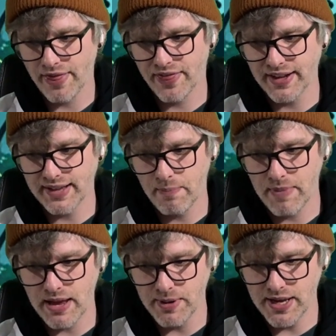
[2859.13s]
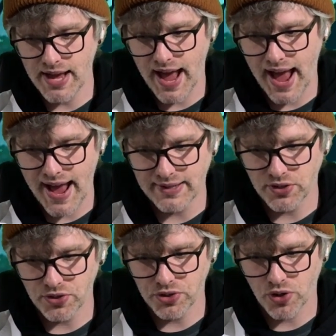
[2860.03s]
I think that maybe
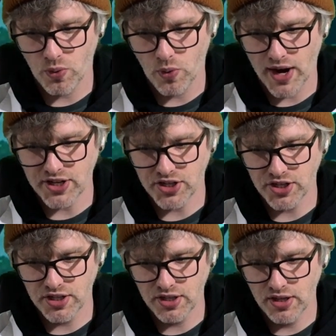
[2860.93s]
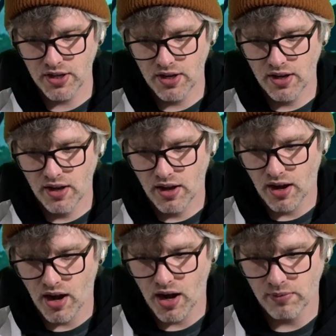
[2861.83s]
answers your question.
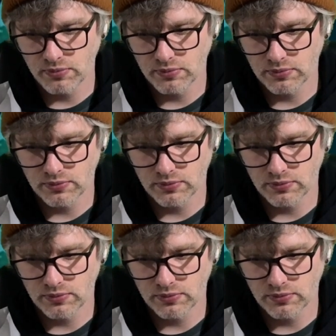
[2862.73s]
Um,